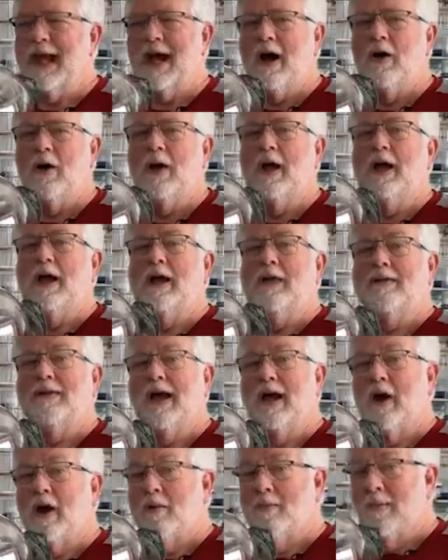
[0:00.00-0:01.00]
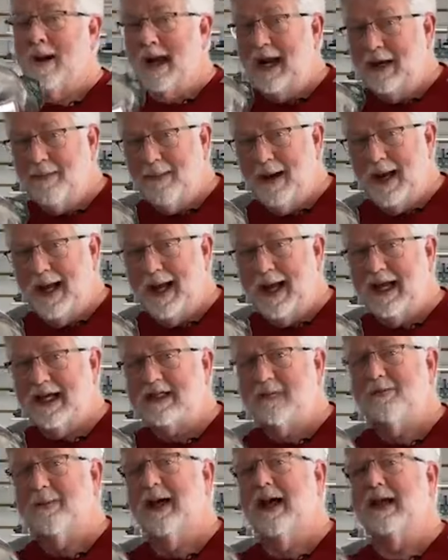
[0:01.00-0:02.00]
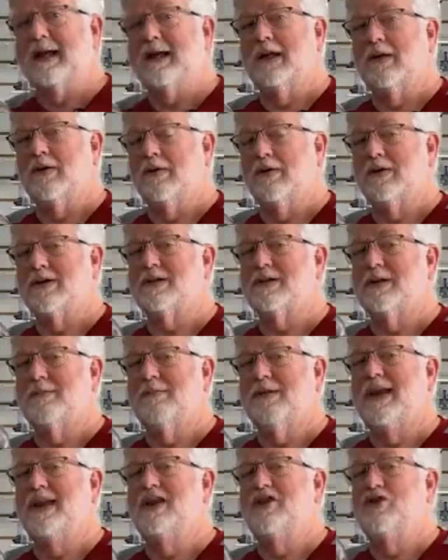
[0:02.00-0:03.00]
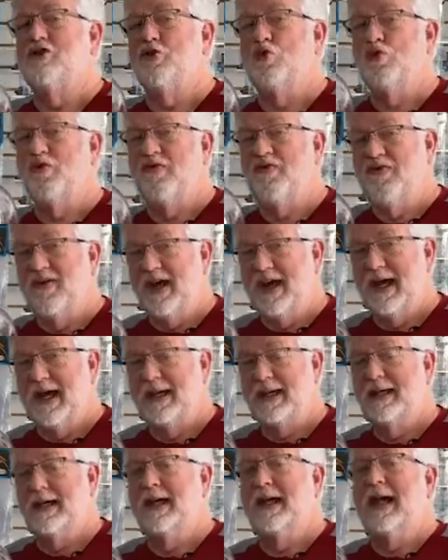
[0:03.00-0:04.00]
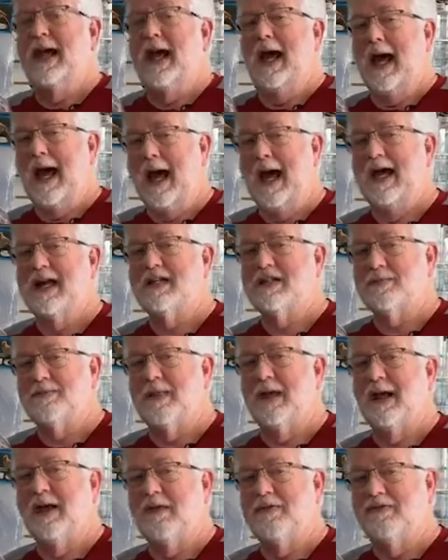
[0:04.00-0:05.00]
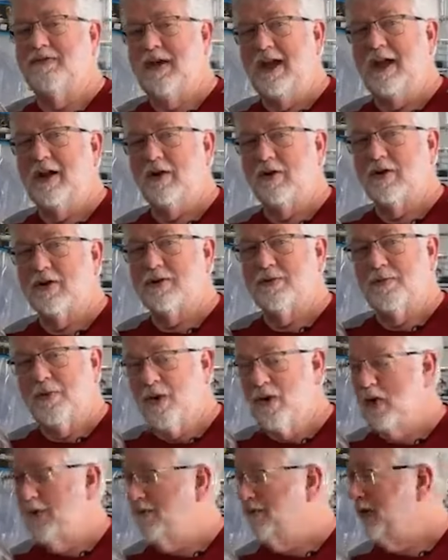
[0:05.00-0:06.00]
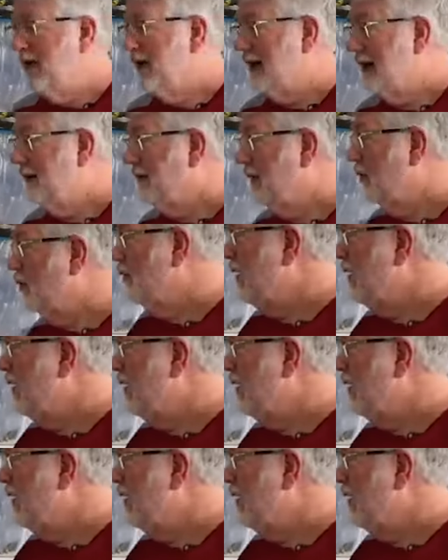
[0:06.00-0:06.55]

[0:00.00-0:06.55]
Now, they are made by Aspect, and of course they're made to fit Aspect feeders perfectly,